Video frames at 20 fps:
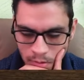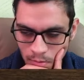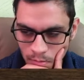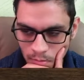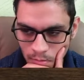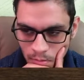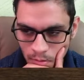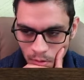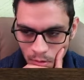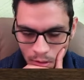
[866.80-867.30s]

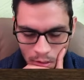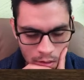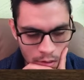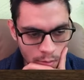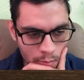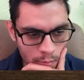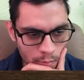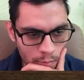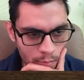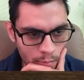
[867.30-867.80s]
Okay,
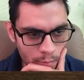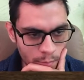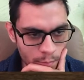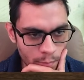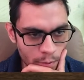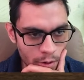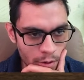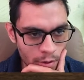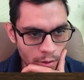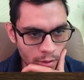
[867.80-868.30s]

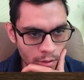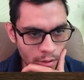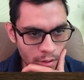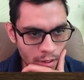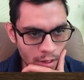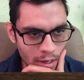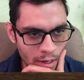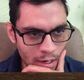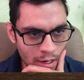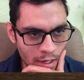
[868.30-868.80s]
but
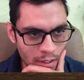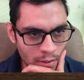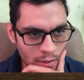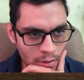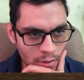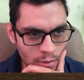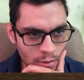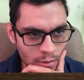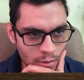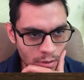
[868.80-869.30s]
I can
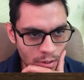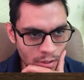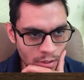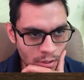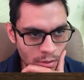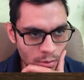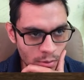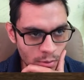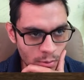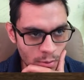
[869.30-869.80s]
also threaten
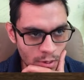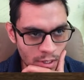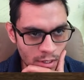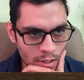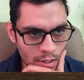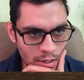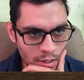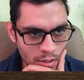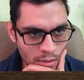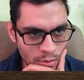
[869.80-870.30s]
to win
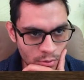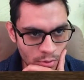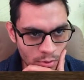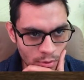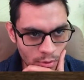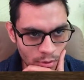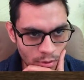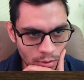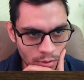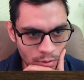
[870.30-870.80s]
his
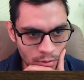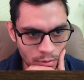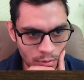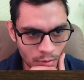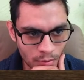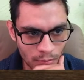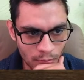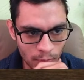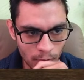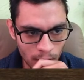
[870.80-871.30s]
rooks.
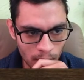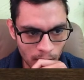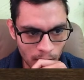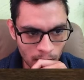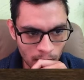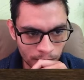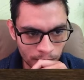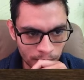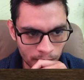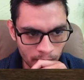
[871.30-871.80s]

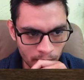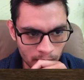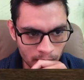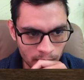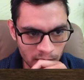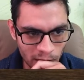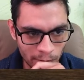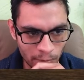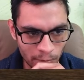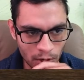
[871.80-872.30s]

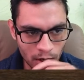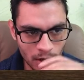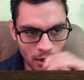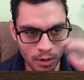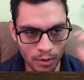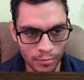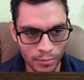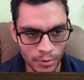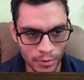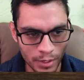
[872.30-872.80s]
So I'm gonna go
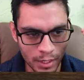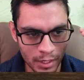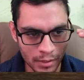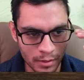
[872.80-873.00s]
for that.